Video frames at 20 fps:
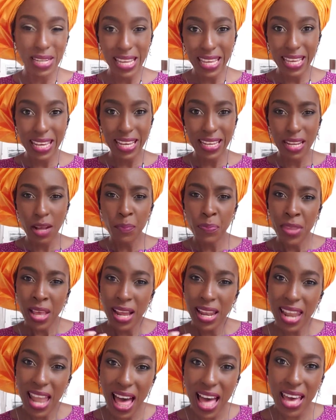bleed.
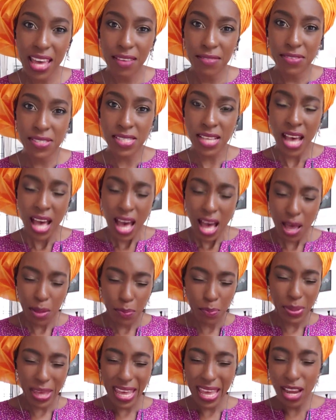Lives are
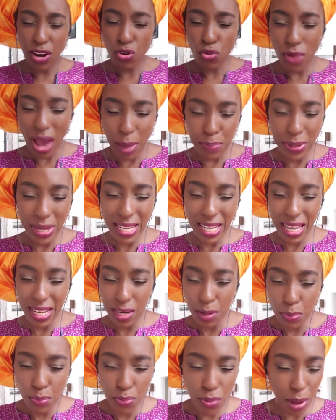being rapidly
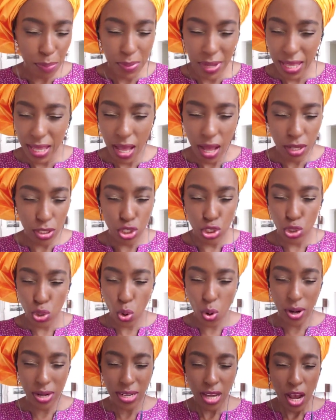and abruptly cut
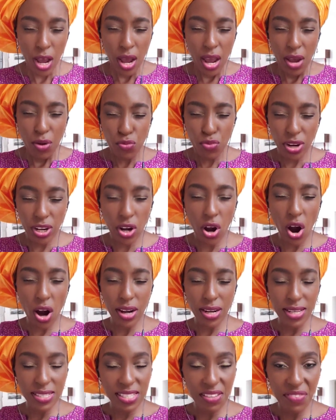short,
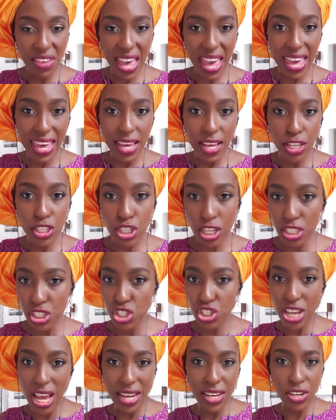regardless of age,
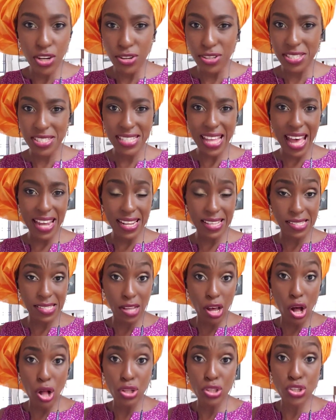gender, status,
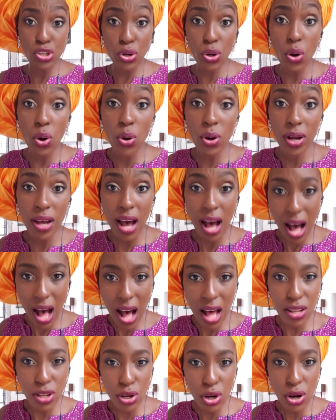culture, or
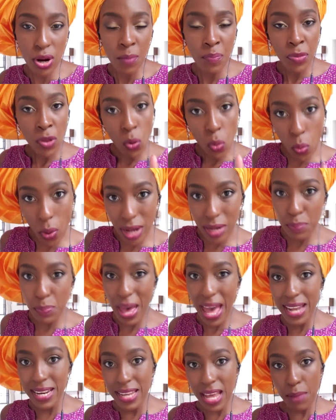color. One
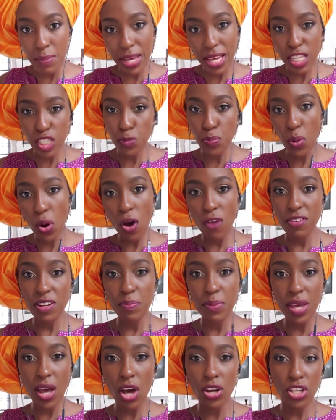pandemic has proven
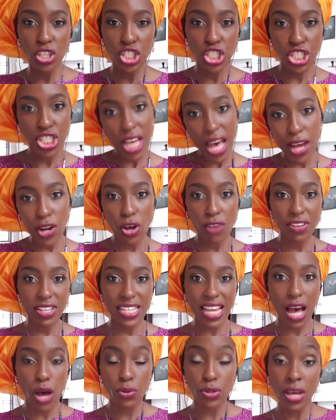beyond a shadow of a
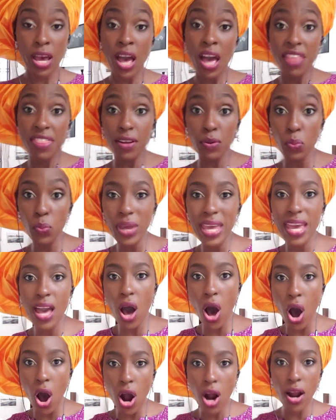doubt that we
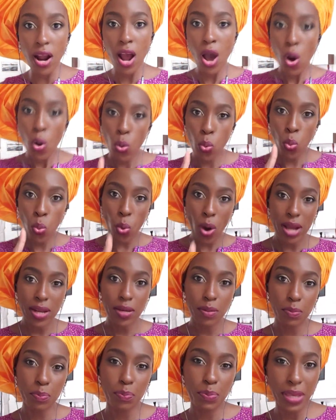are
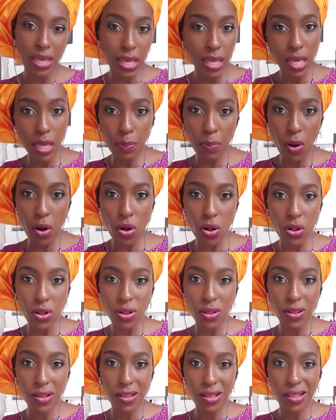one
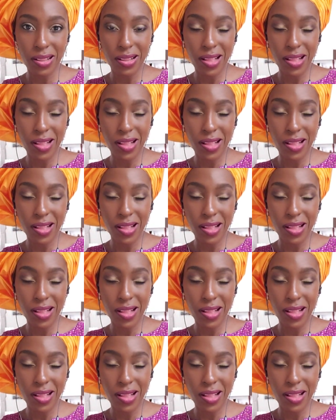people.